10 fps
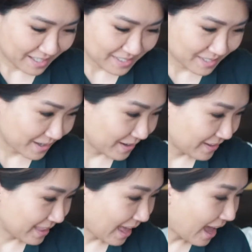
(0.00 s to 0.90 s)
So
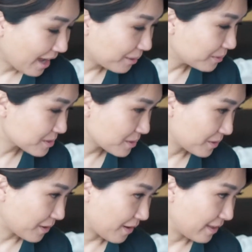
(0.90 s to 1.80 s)
I also
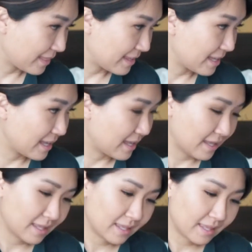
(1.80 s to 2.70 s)
got
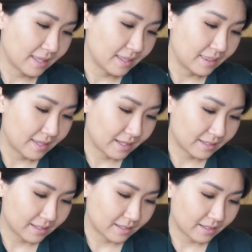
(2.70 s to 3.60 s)

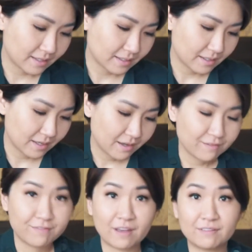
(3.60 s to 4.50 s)
another
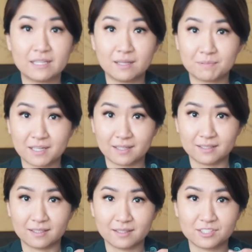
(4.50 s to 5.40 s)
velvet lip
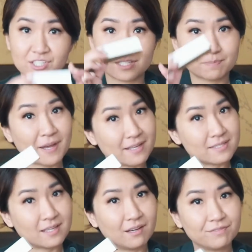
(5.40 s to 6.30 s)
color just by
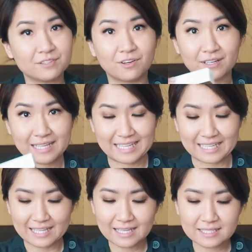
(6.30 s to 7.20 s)
itself, not in
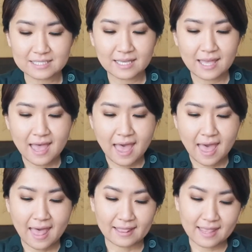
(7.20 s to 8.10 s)
a kit,
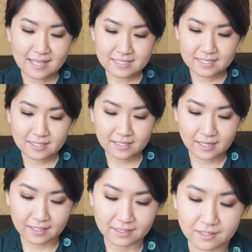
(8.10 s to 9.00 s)
and that's in the
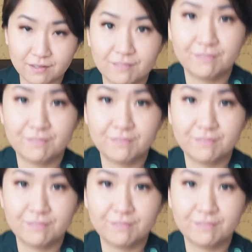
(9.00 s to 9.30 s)
color